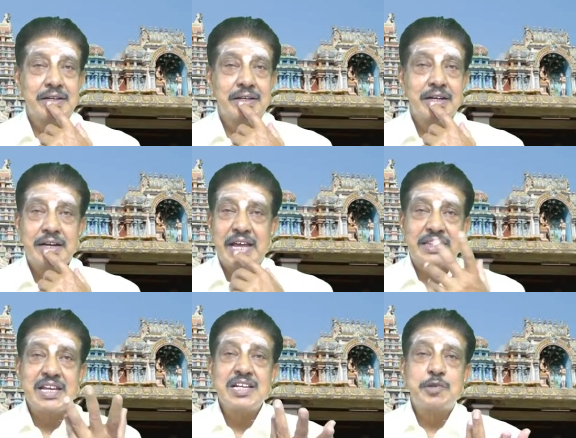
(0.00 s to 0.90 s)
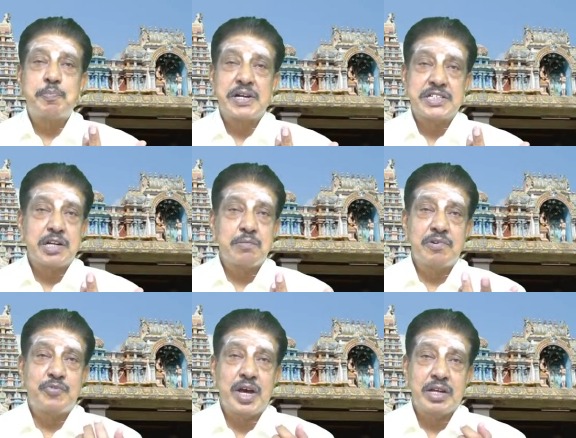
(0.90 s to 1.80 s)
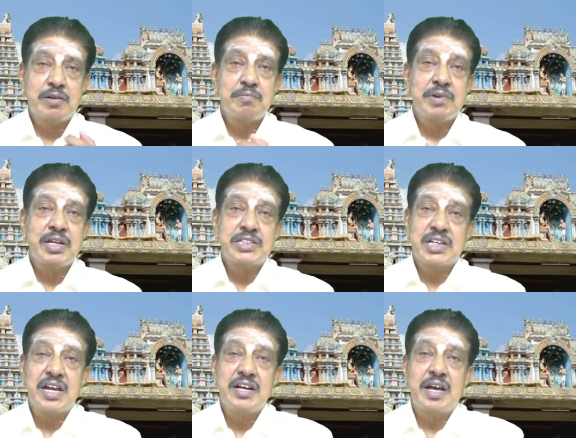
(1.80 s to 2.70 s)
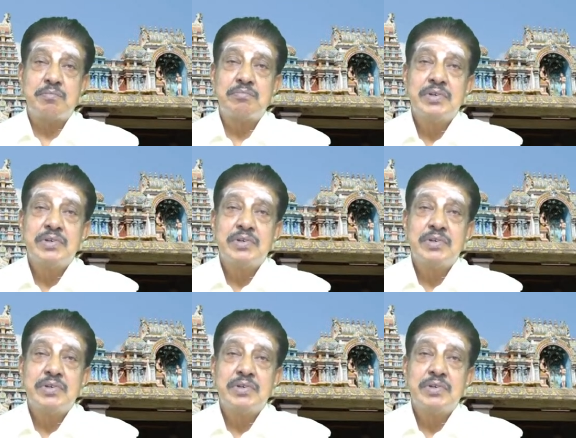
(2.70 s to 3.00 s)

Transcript: Nothing is pleasurable for him in his kingdom.